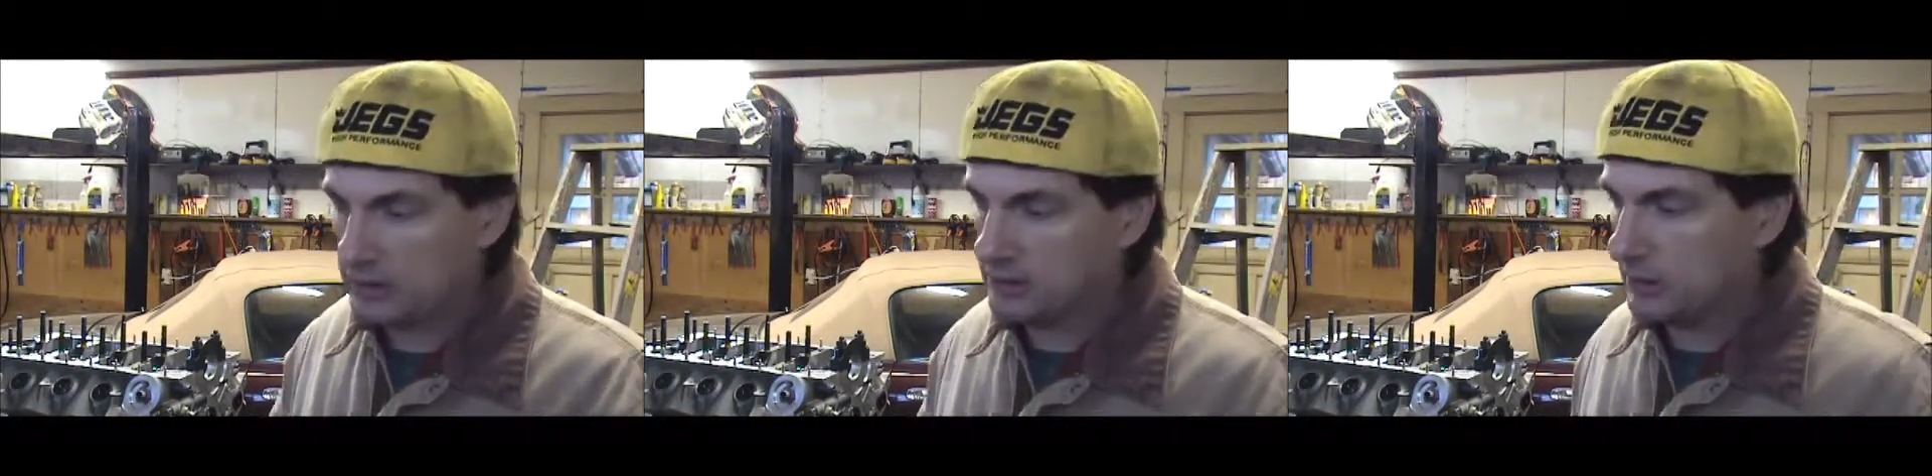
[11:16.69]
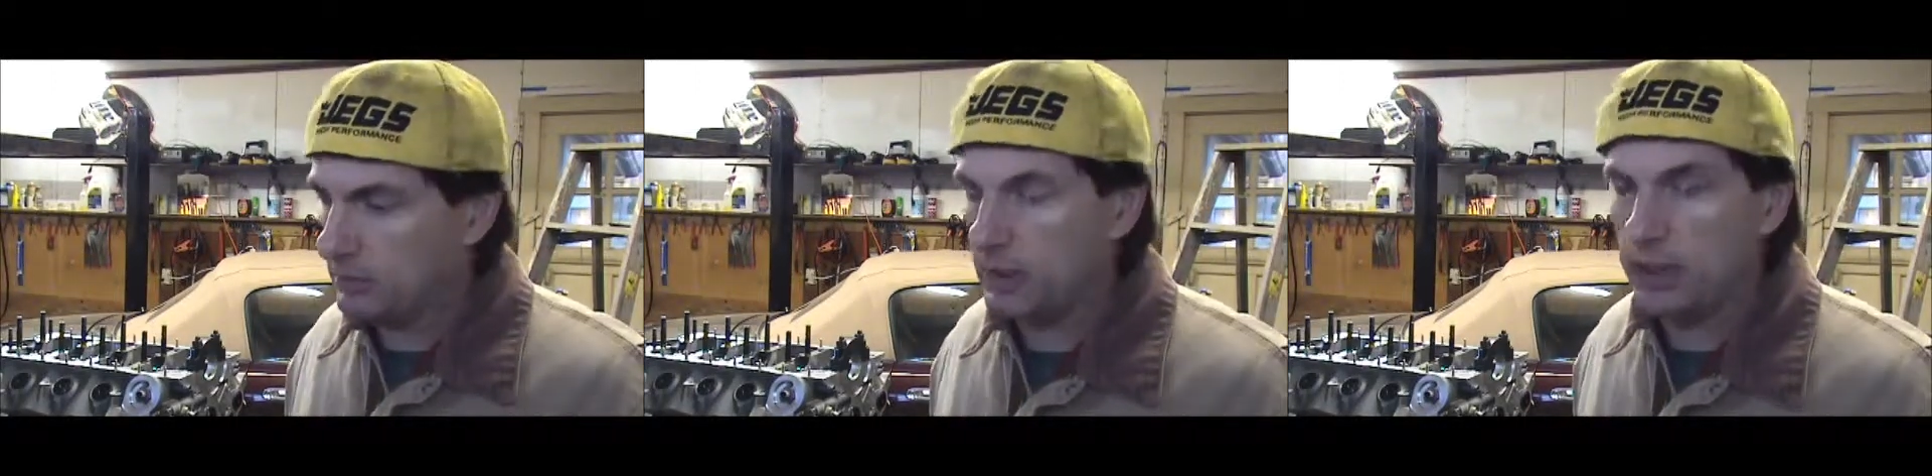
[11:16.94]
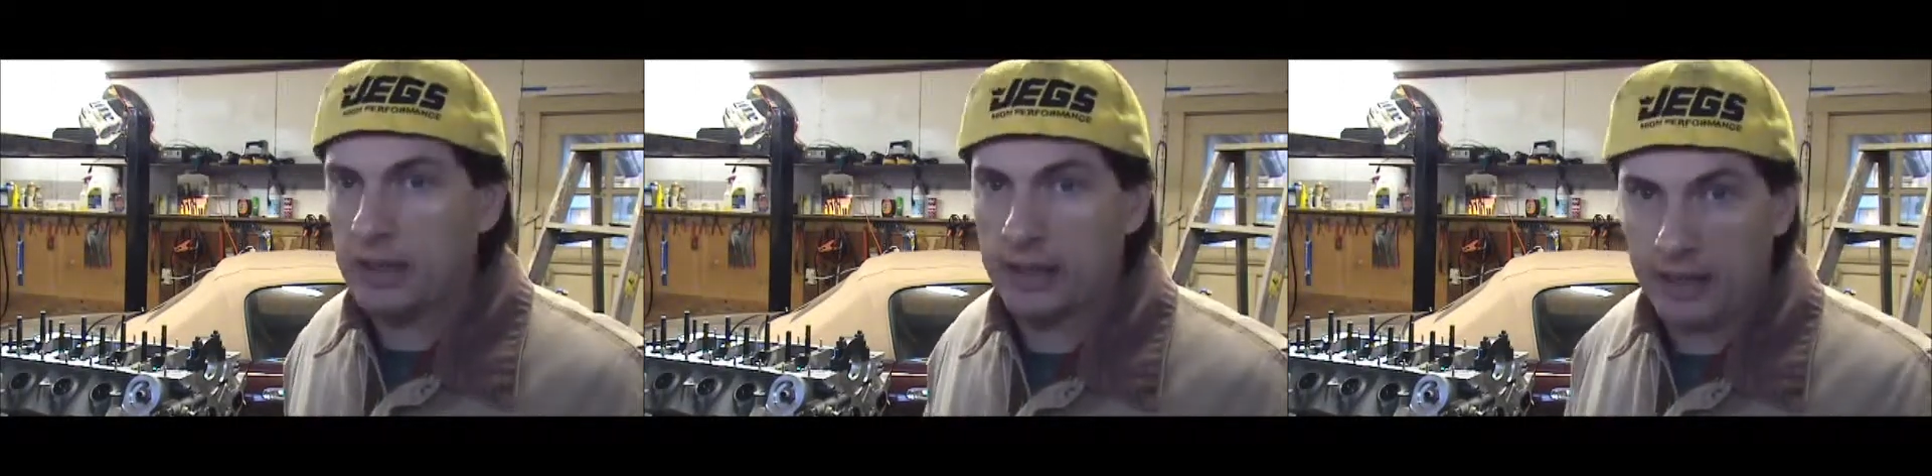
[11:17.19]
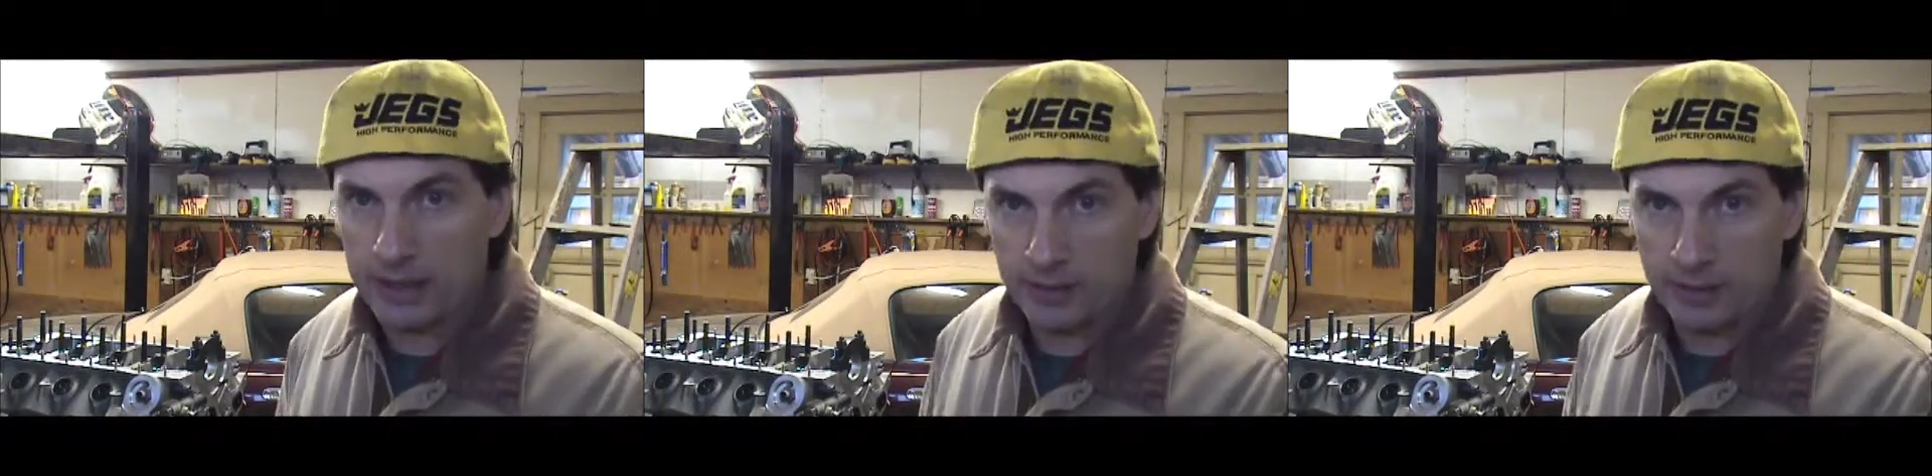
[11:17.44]
some
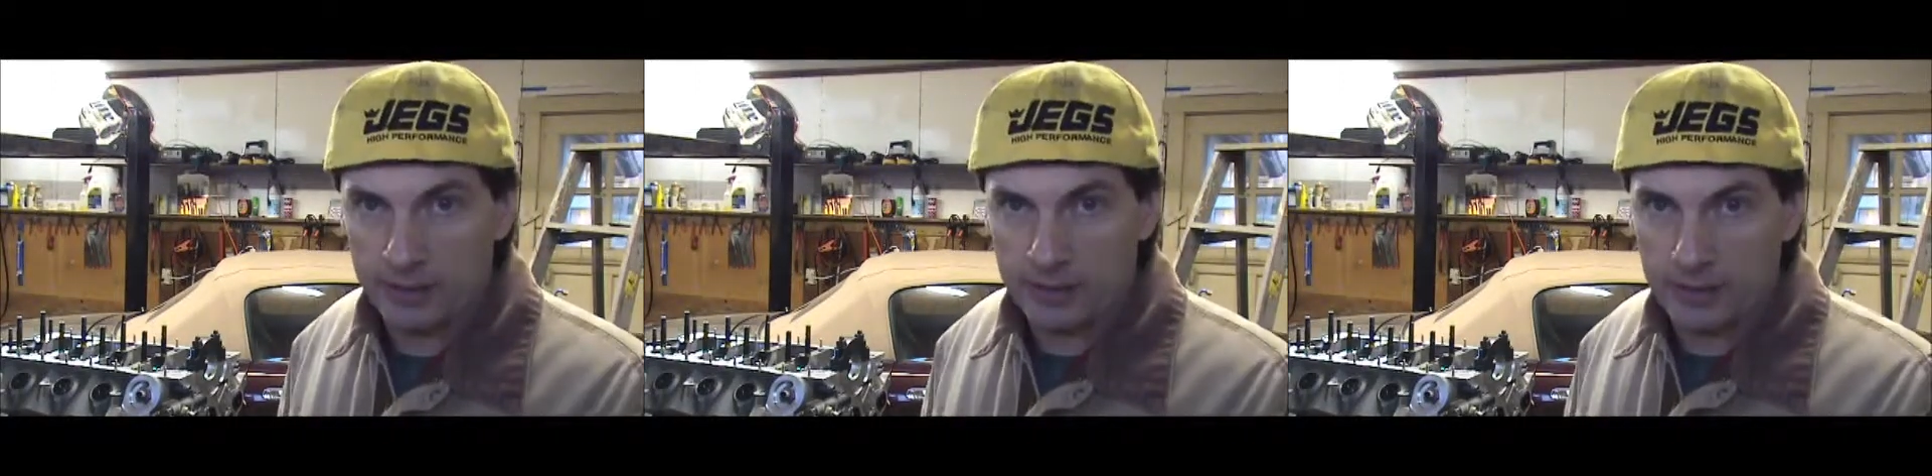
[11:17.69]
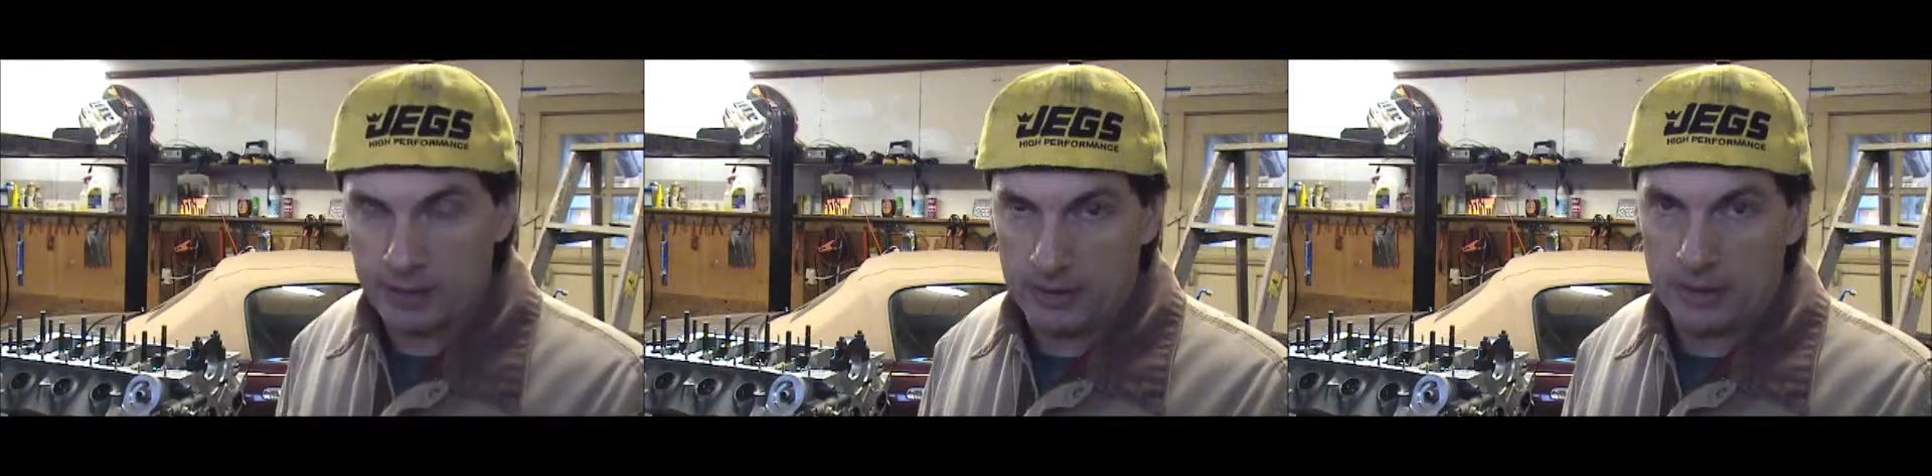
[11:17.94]
800